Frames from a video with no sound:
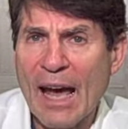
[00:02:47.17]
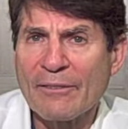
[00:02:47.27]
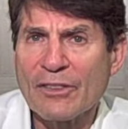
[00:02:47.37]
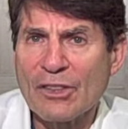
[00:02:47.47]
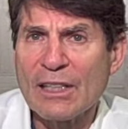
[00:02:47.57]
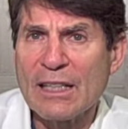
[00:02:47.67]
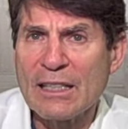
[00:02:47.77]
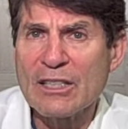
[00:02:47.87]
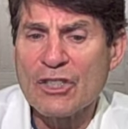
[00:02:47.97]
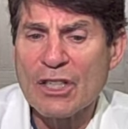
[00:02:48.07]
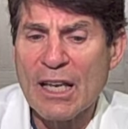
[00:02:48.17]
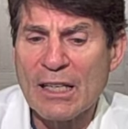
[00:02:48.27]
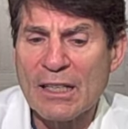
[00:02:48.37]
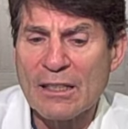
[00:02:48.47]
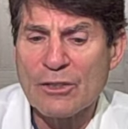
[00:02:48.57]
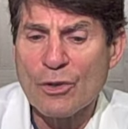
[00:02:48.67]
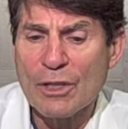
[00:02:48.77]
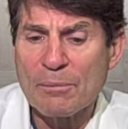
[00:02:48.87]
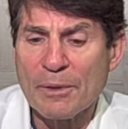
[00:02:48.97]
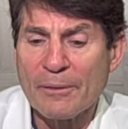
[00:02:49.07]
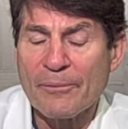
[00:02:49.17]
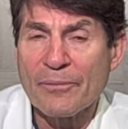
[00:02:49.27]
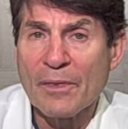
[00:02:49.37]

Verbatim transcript: after initiating treatment.